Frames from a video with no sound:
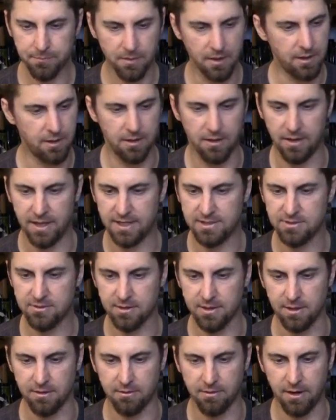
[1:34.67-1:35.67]
Oh, that's
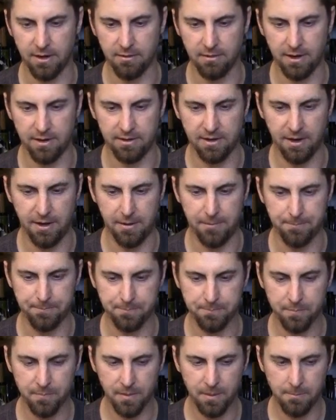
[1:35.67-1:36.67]
drinking great right now.
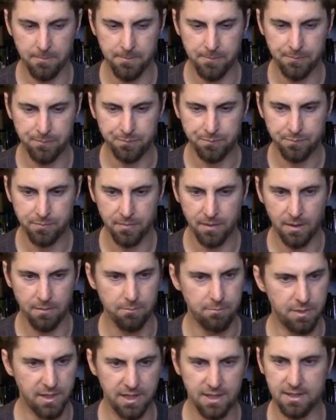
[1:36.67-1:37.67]

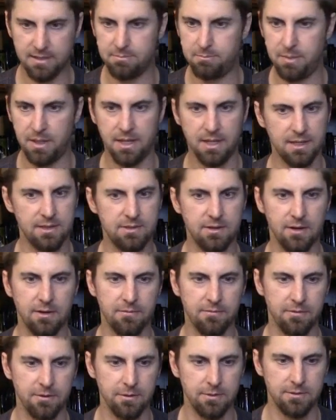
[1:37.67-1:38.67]
Big
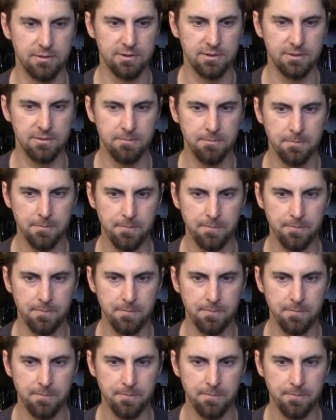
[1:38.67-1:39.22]
dark fruits.